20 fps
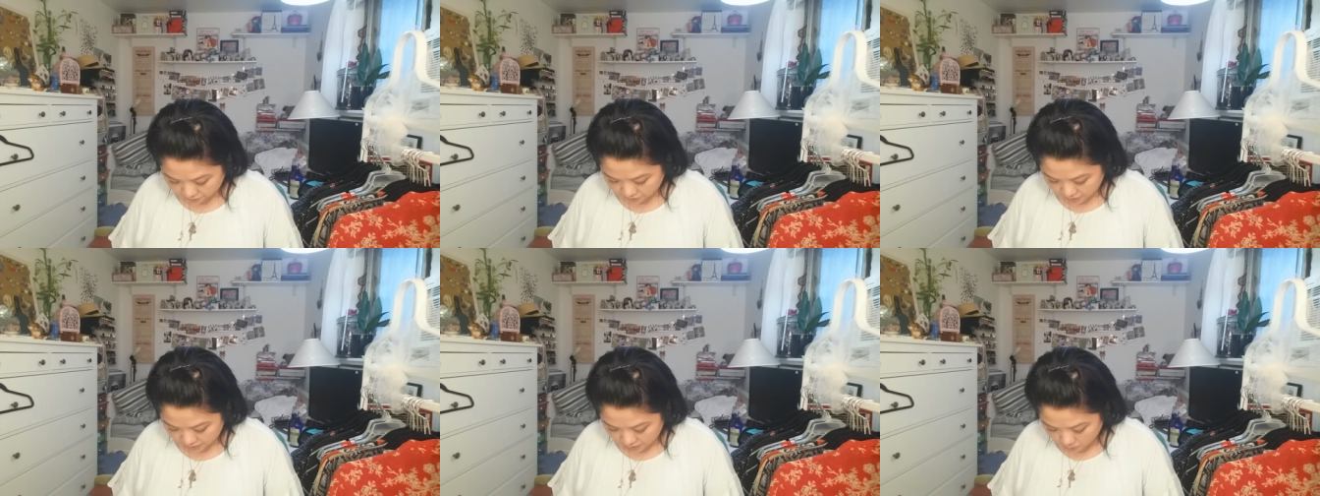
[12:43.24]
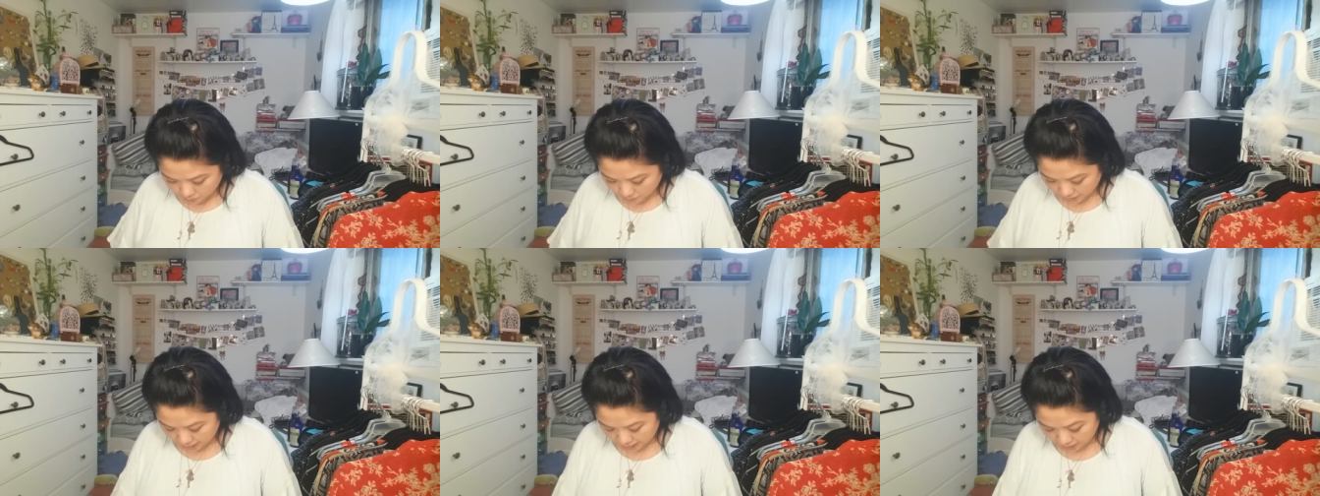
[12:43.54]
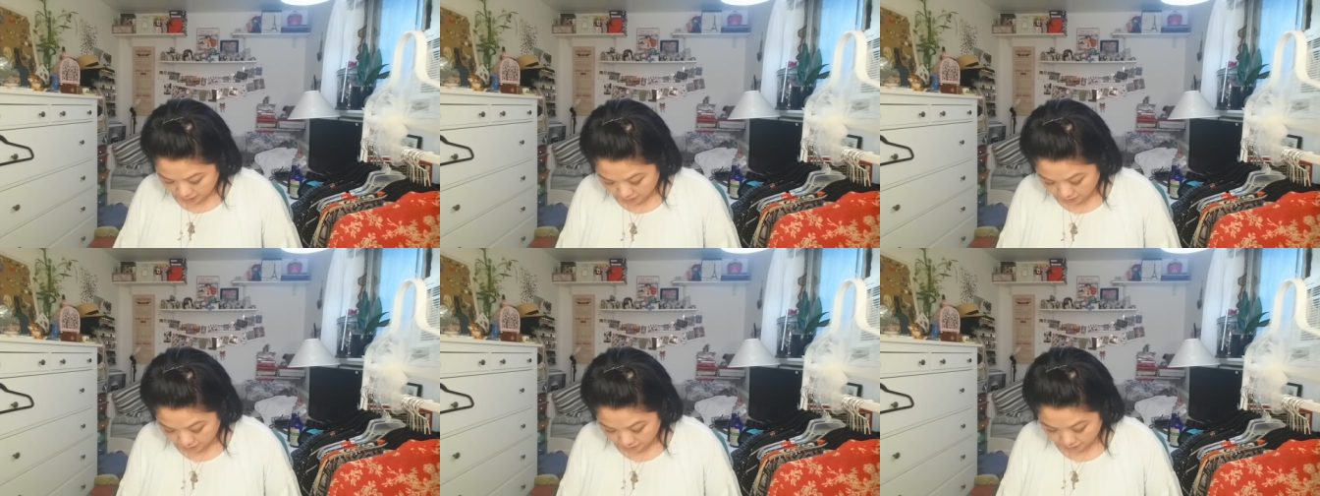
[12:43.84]
face
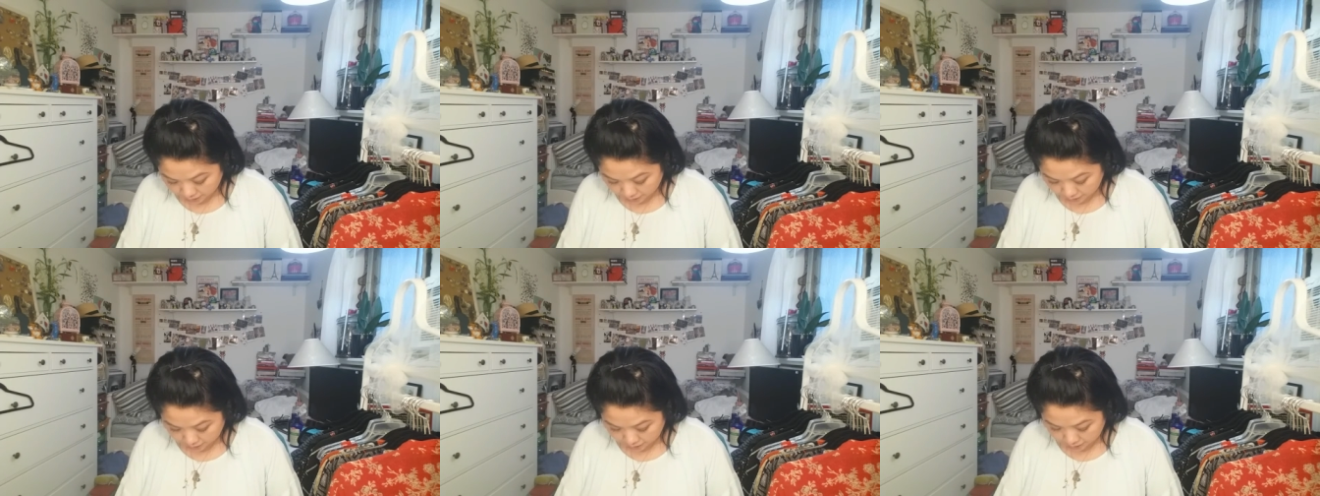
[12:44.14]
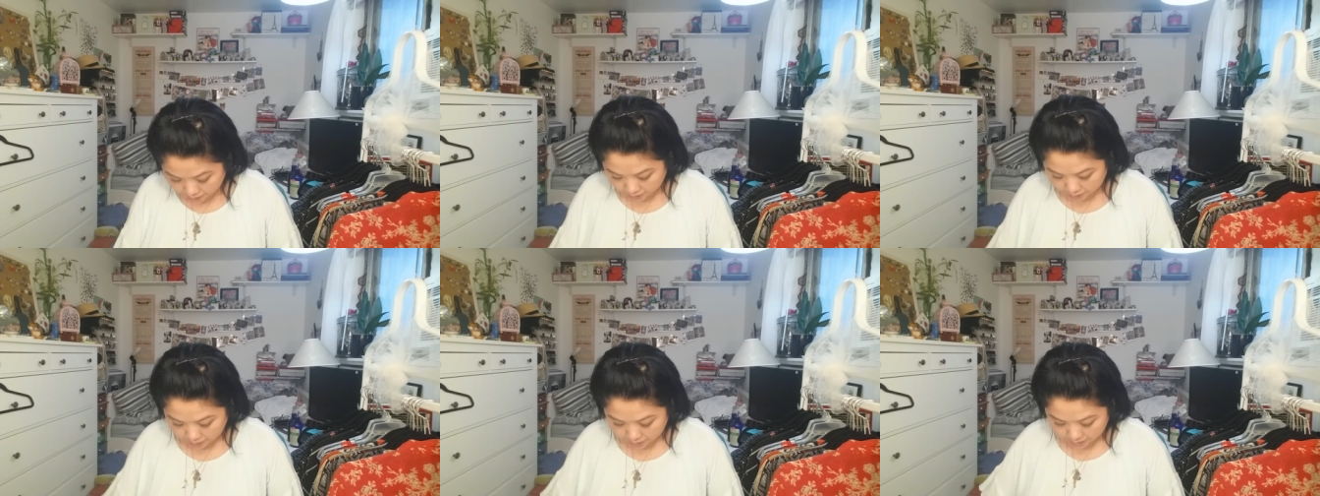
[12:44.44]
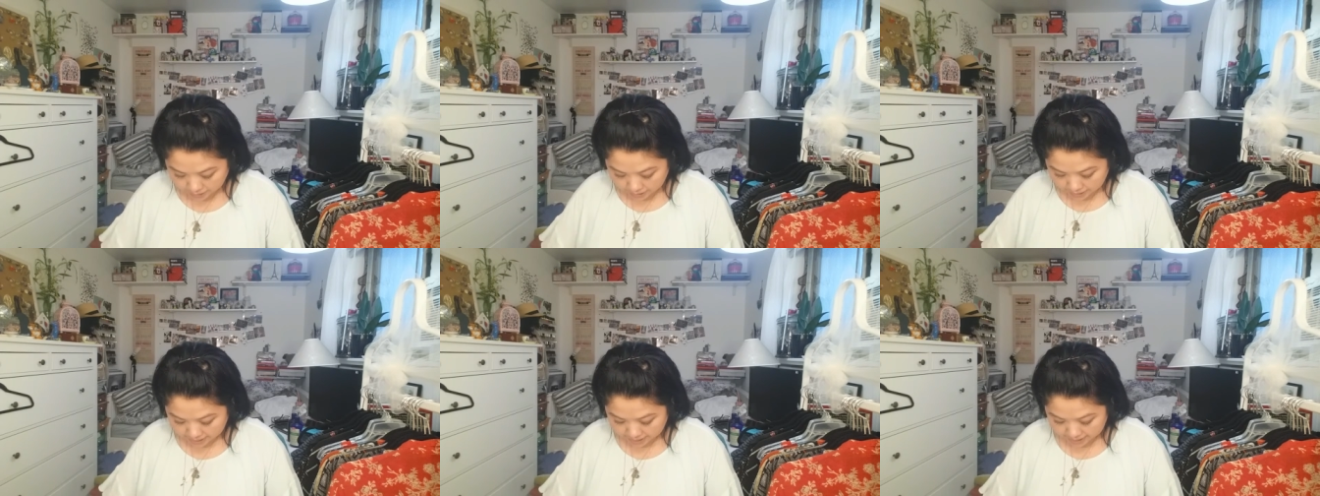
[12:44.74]
powder.
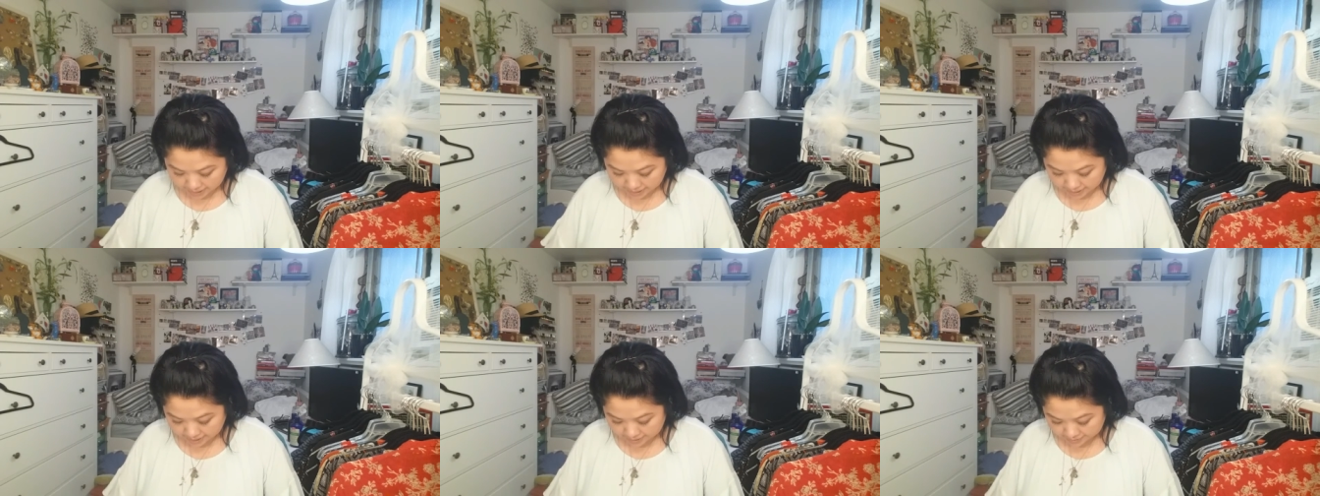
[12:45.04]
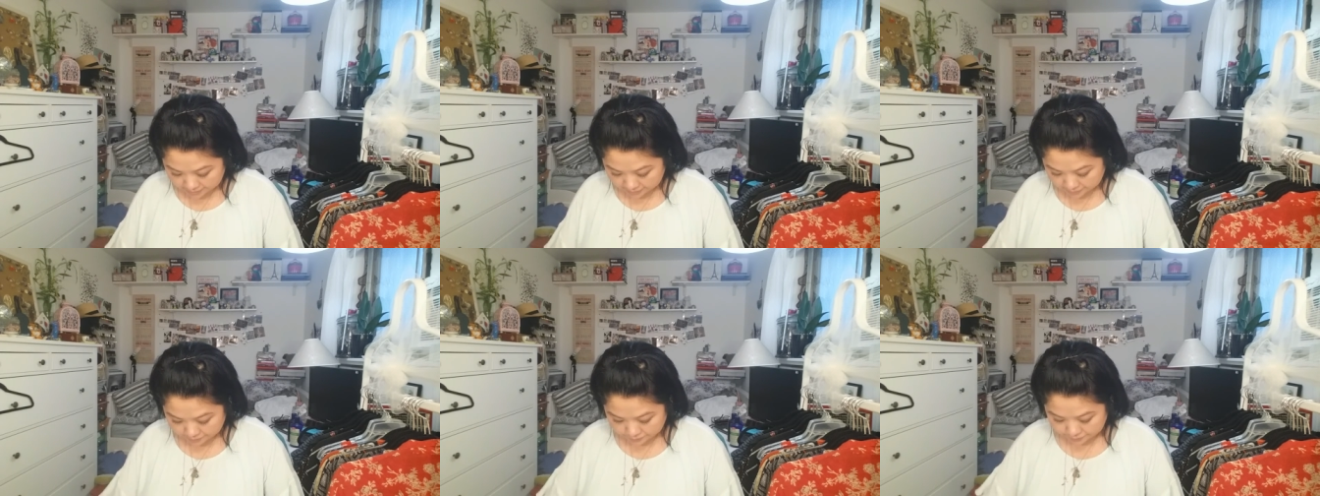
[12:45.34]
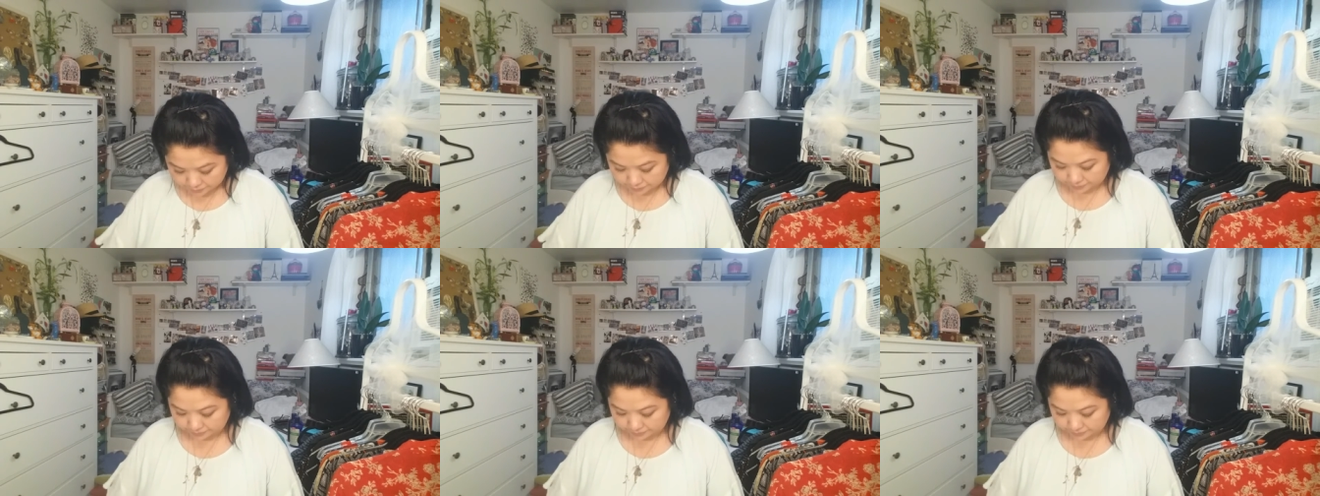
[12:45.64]
I have,